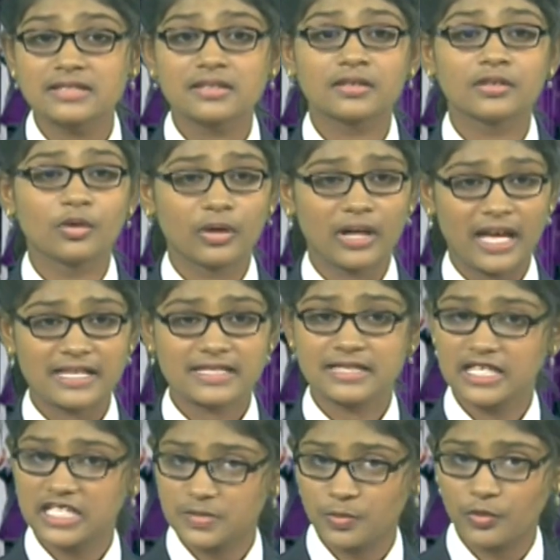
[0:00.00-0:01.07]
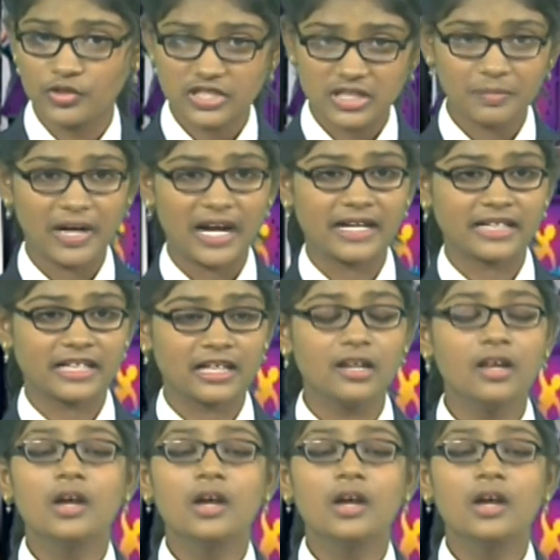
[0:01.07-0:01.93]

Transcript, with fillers: known as Higgs boson particle,